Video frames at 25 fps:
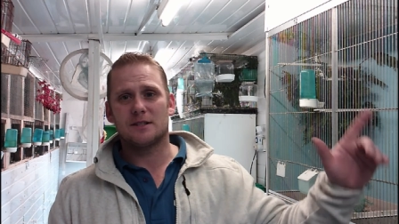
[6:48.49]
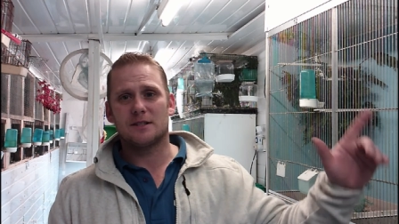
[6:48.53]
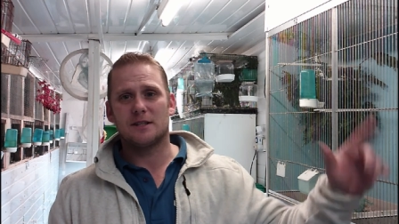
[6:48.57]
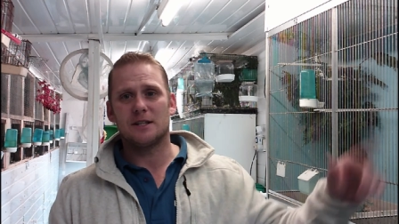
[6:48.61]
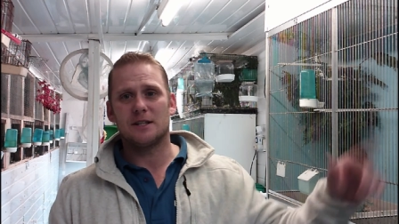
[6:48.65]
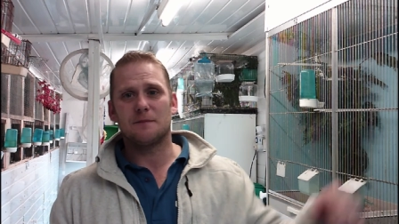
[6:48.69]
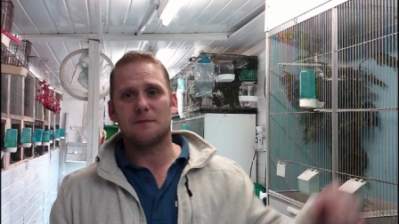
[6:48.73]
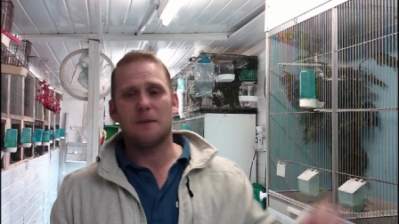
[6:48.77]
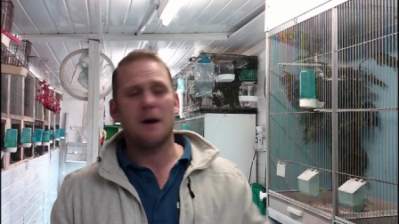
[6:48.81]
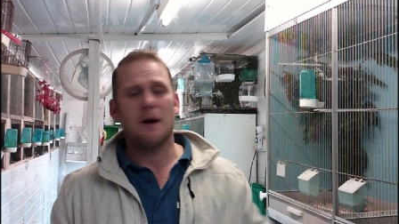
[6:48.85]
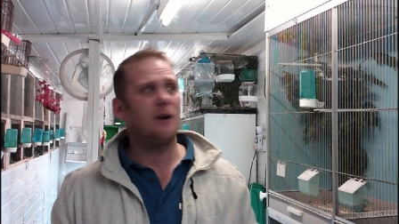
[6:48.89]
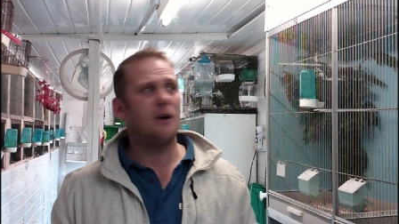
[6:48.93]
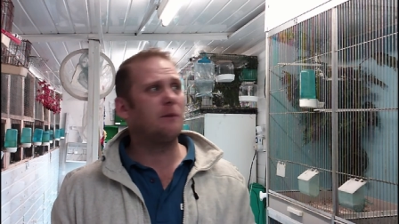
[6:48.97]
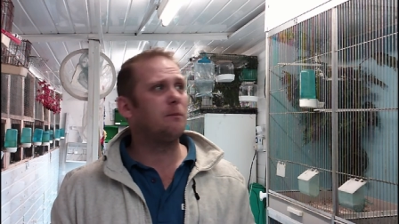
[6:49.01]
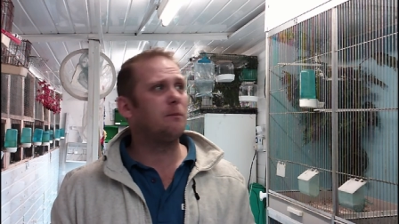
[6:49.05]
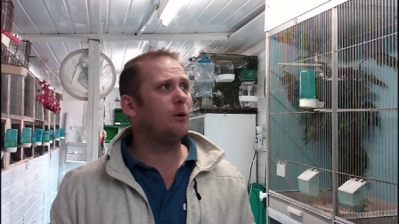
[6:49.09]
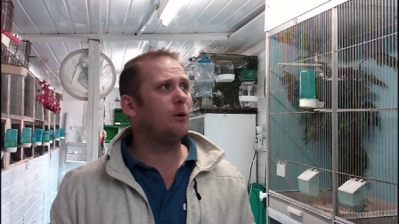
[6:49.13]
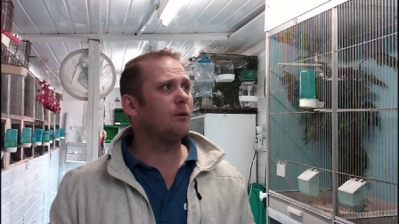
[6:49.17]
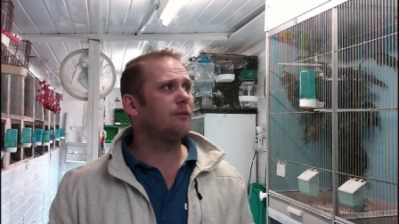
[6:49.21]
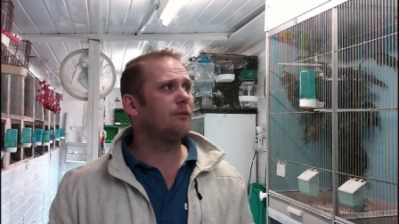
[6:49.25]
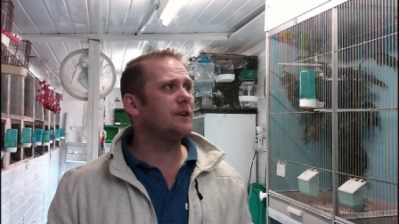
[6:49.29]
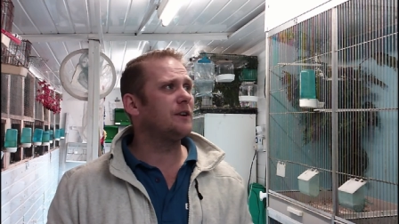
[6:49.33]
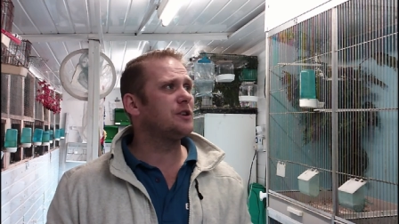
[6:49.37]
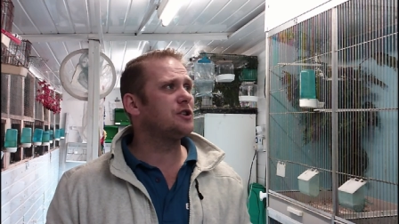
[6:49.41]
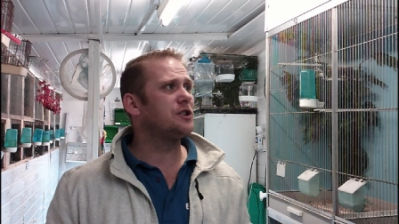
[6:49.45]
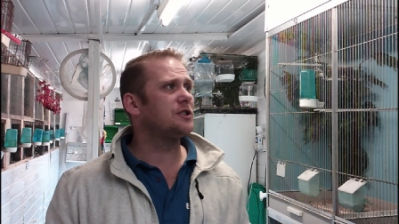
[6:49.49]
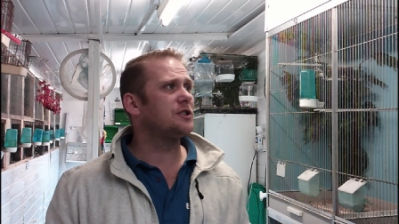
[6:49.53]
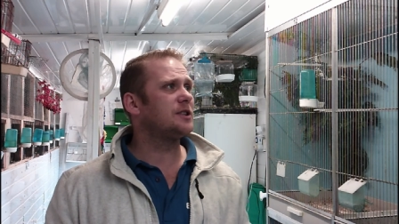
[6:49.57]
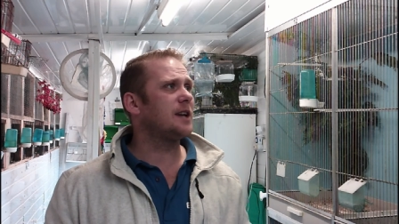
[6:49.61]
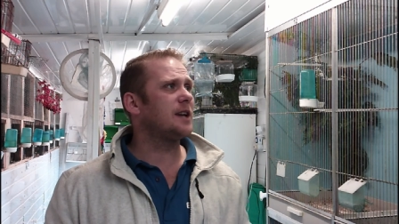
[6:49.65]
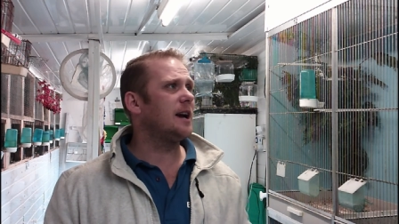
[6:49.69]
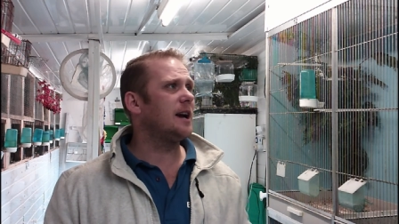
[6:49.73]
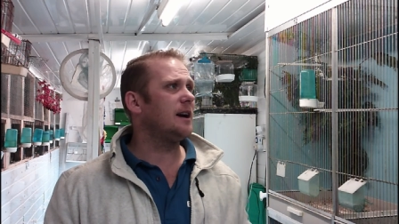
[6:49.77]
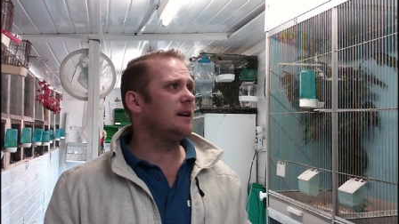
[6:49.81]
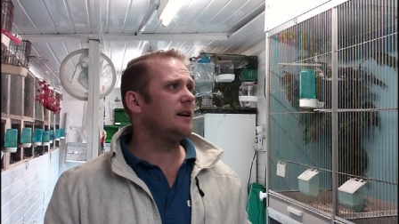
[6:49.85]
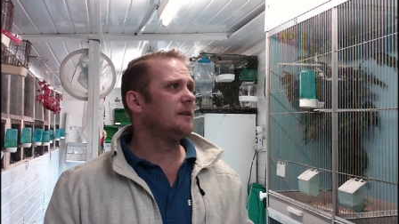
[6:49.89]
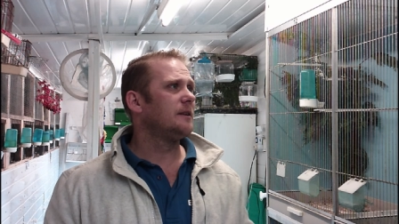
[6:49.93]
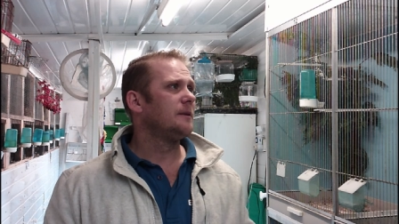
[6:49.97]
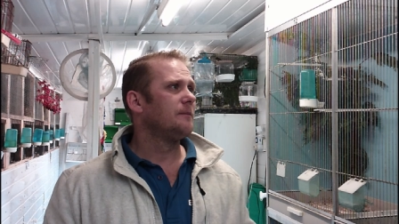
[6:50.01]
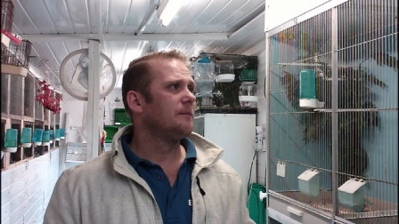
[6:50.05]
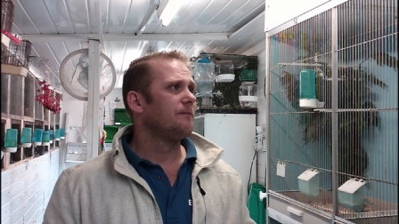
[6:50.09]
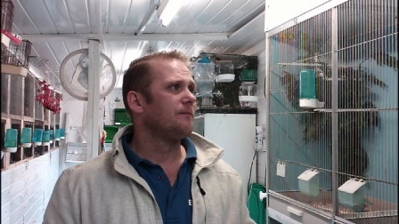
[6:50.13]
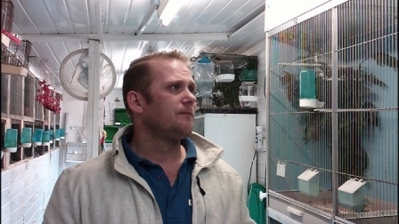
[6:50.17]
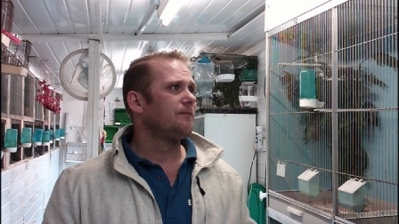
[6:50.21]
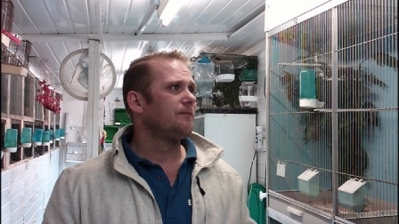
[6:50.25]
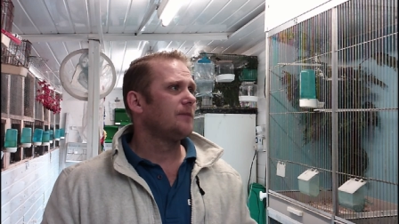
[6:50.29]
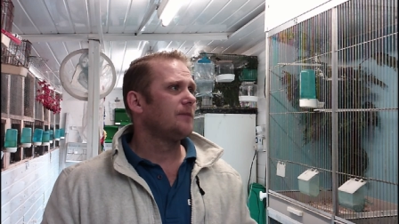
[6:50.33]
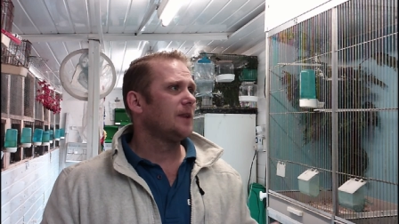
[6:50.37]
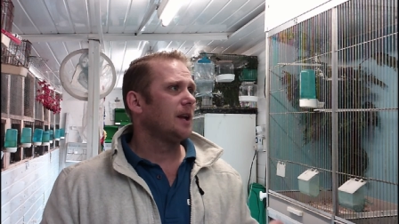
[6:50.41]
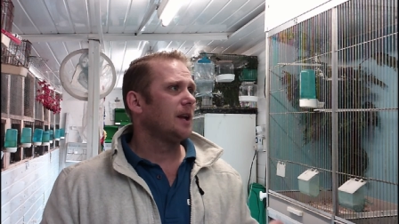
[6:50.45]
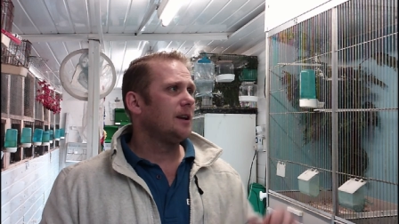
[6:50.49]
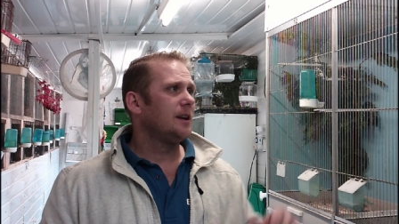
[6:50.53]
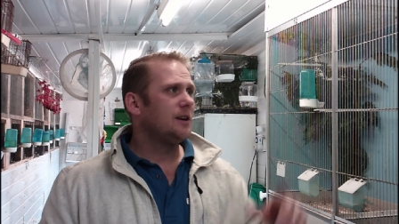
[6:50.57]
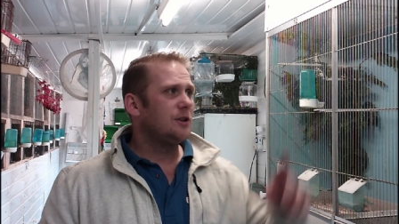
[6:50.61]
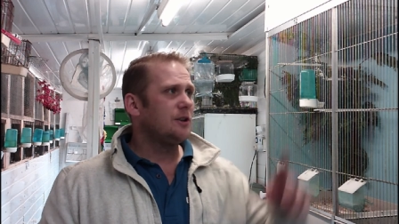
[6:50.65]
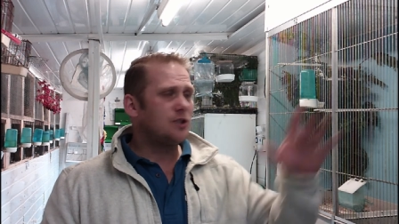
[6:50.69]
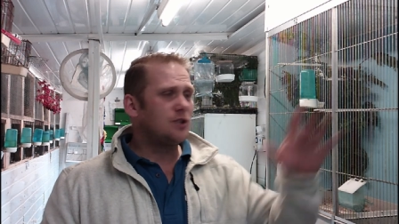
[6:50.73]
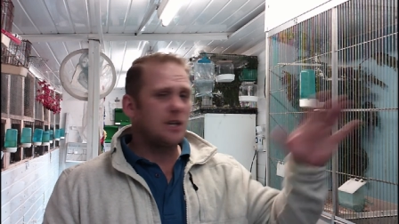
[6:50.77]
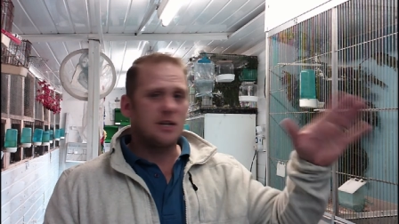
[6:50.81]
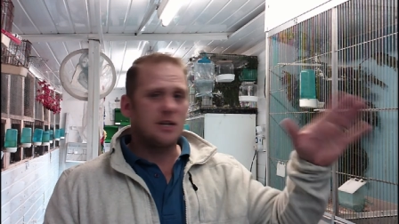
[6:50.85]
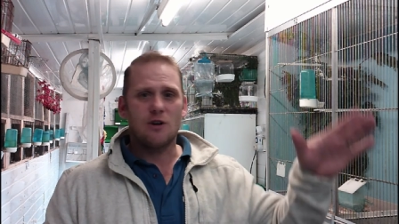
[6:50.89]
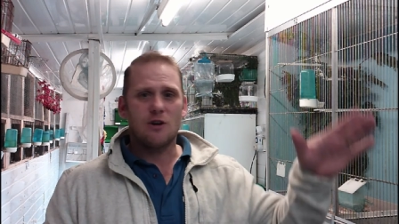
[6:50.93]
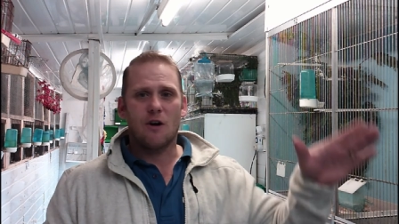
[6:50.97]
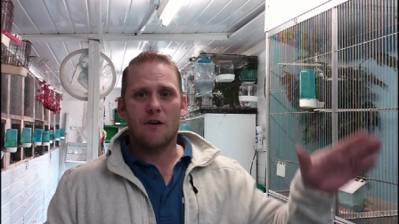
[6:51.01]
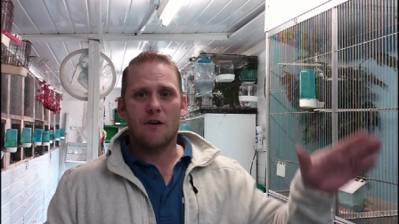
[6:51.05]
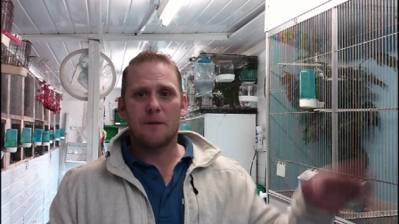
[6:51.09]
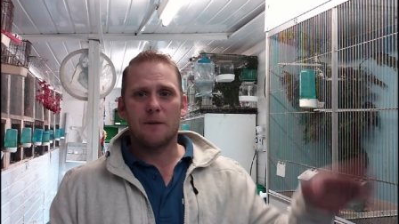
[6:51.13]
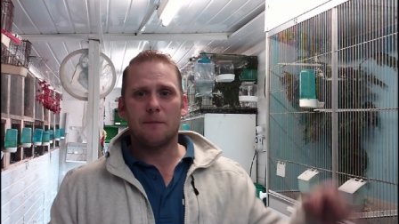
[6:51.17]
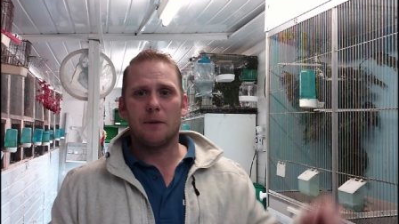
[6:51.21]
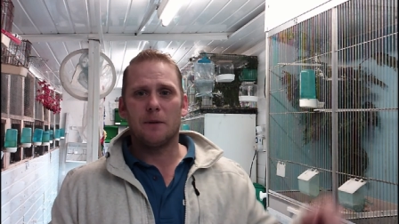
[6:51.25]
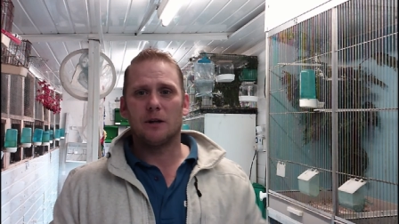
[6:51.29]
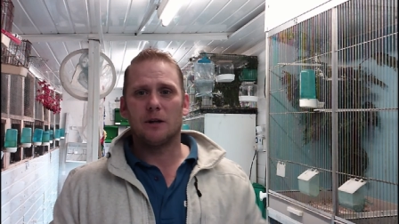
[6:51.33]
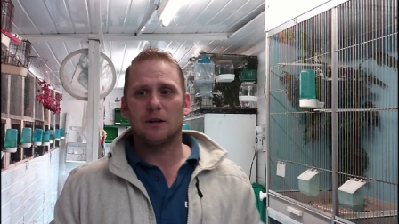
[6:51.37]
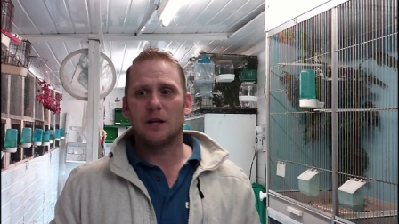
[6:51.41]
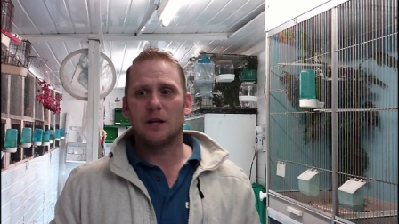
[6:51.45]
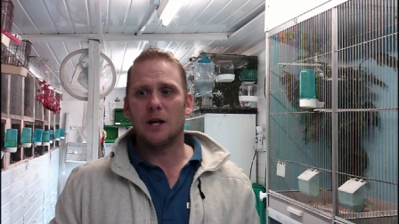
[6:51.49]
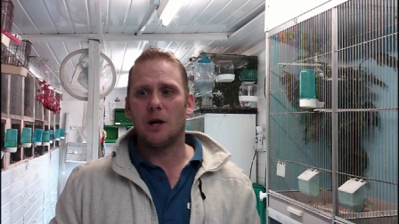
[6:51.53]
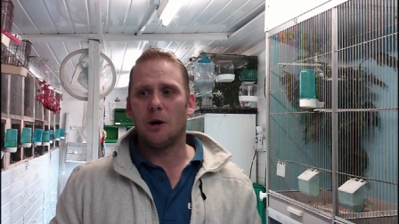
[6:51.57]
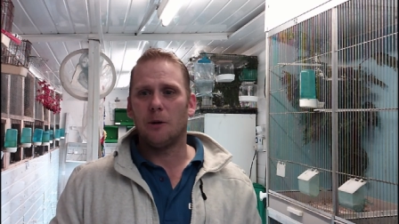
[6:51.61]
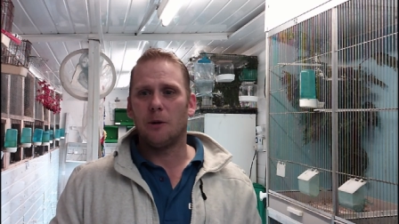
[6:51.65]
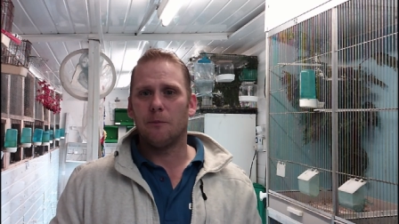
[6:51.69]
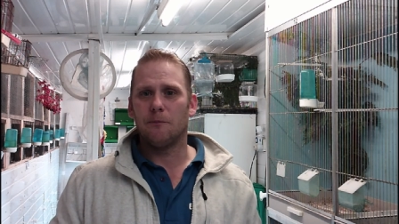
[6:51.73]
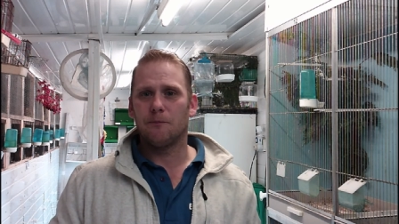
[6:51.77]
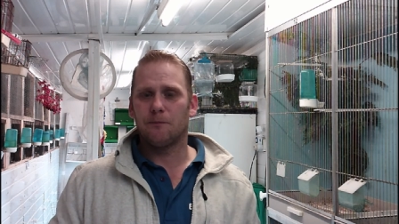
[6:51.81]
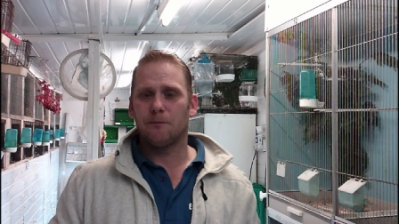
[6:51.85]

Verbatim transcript: this pair of bullfinches here. She's already building up.